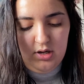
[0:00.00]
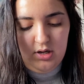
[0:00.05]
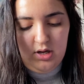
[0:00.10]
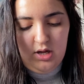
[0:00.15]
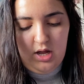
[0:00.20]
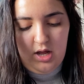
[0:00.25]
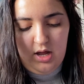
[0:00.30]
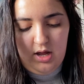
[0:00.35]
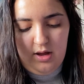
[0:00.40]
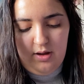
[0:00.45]

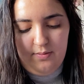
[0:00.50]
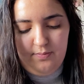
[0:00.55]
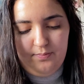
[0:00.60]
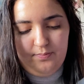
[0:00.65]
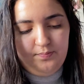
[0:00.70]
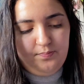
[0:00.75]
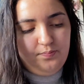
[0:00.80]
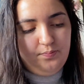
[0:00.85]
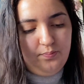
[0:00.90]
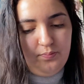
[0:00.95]
So
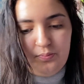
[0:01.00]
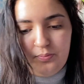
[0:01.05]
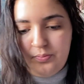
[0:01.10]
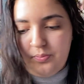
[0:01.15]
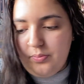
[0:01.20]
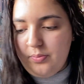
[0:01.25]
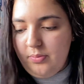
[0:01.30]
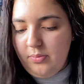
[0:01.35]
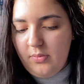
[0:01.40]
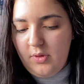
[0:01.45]

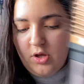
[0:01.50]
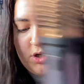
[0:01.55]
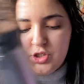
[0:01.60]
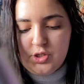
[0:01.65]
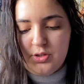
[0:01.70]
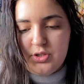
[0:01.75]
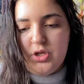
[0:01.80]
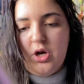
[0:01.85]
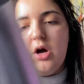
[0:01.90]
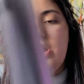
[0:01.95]

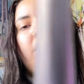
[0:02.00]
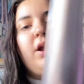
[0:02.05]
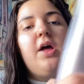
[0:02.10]
it's on,